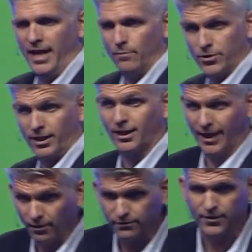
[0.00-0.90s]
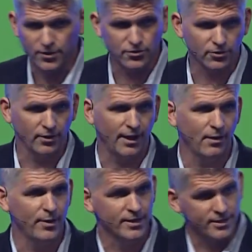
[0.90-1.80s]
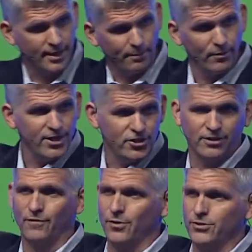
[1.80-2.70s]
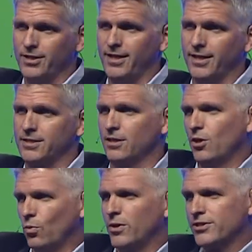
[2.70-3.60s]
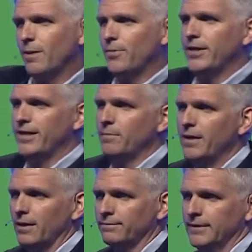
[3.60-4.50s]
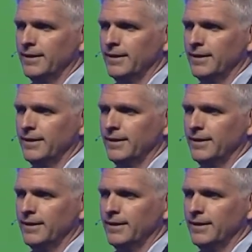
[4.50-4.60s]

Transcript: and what the cloud vendors are allowing is separation of those things with something in the middle.